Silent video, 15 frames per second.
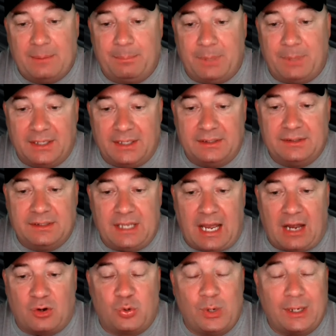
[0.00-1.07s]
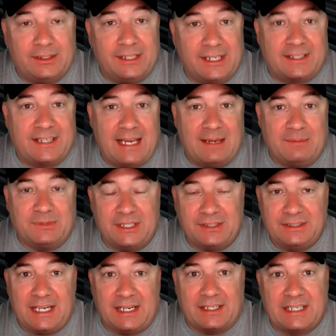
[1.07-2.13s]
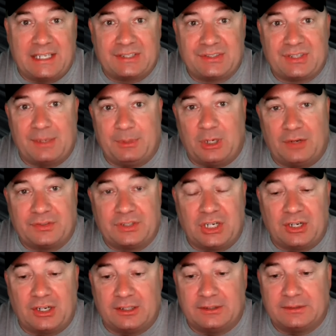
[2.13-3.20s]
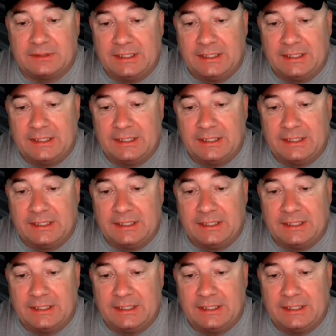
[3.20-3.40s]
but how quickly it came did kind of catch them off guard.